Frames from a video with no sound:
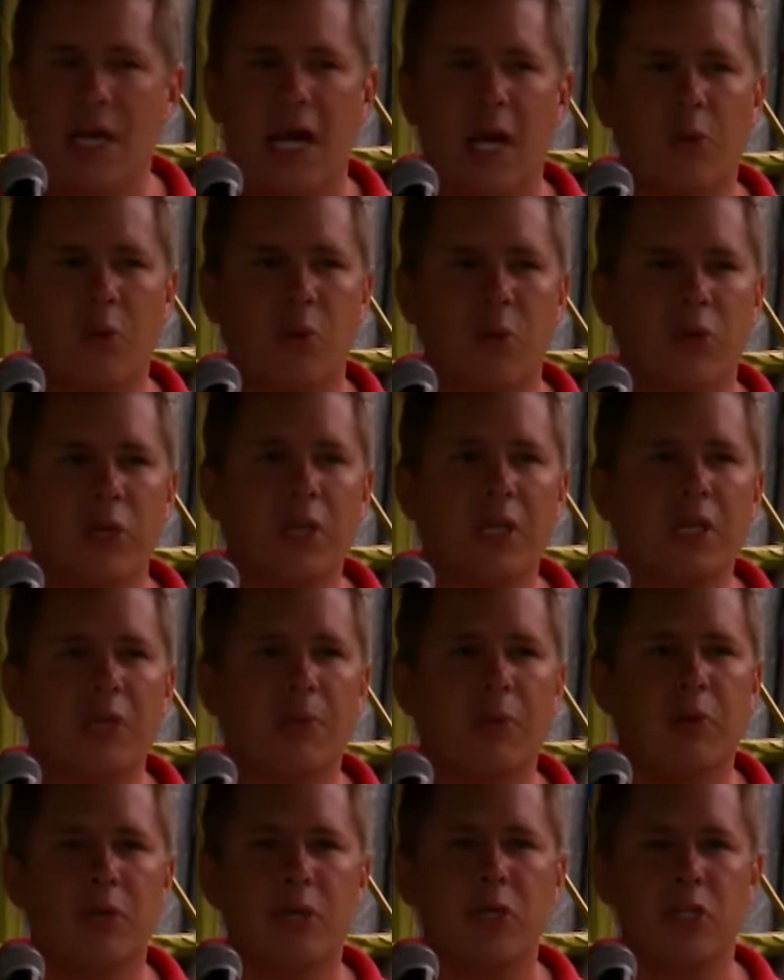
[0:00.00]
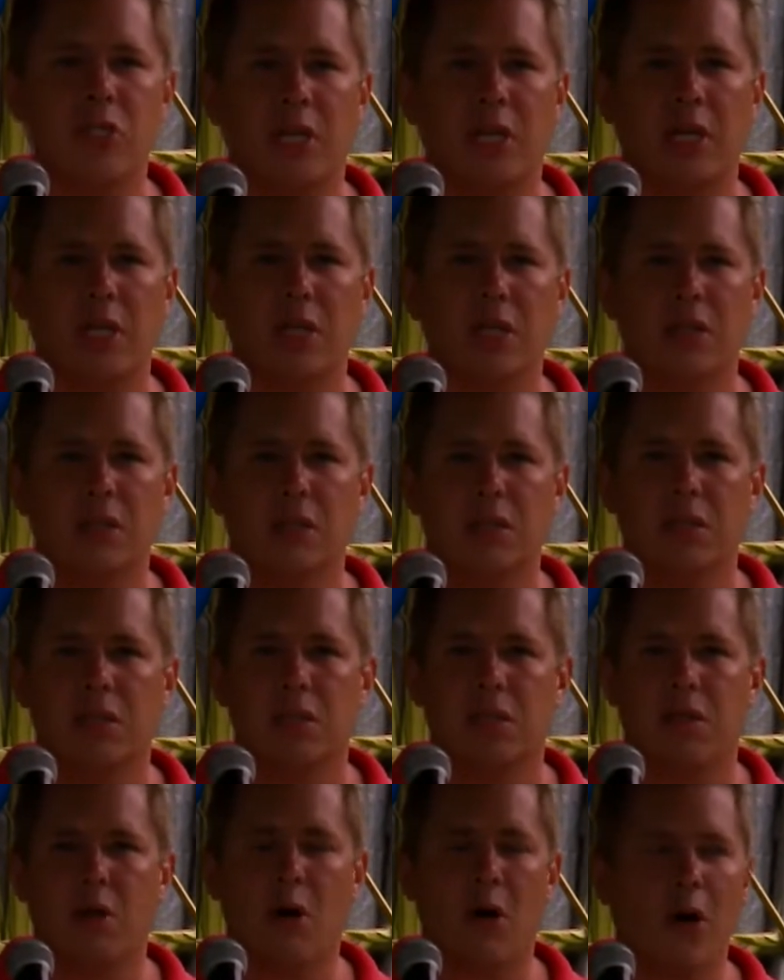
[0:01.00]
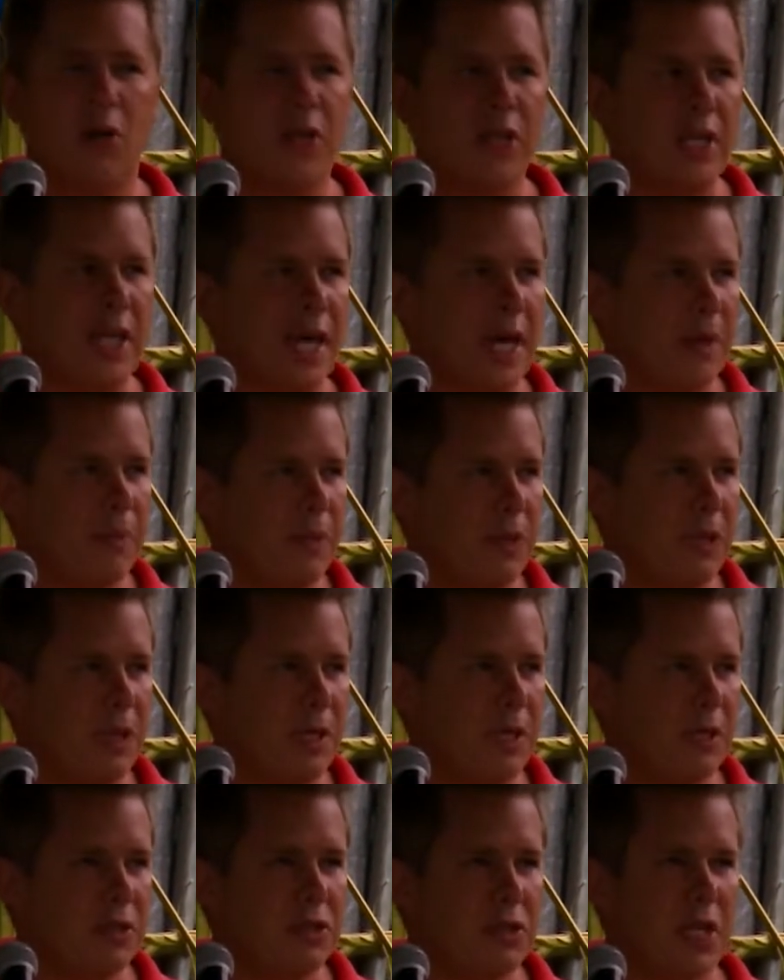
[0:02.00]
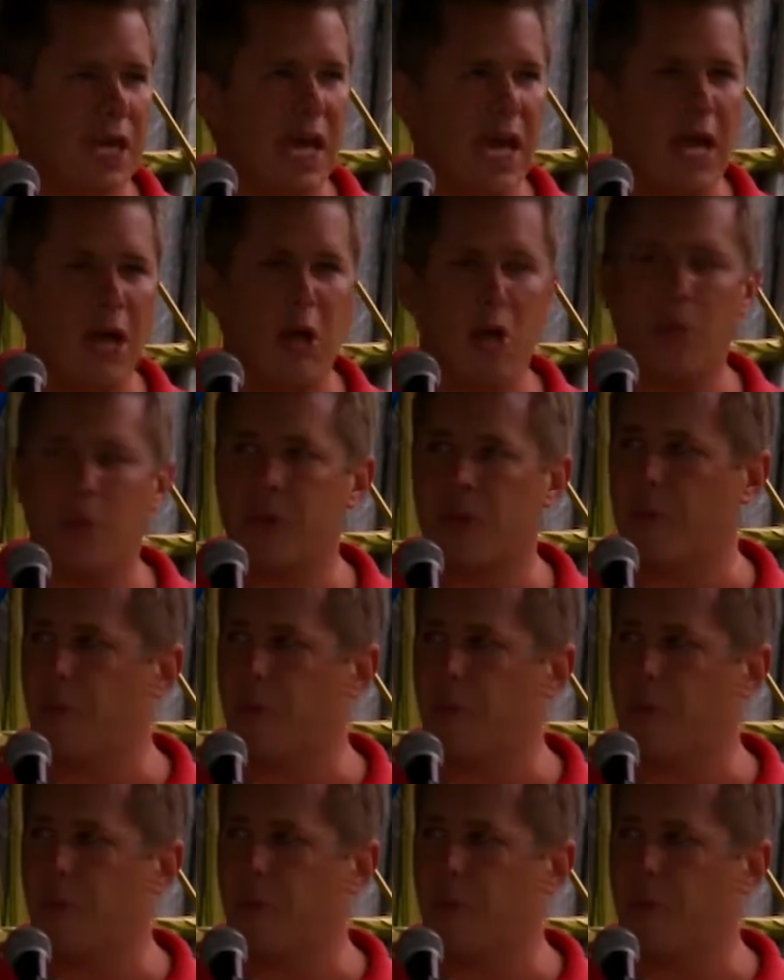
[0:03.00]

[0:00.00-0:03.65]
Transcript: I really appreciate all the Yappies, the help,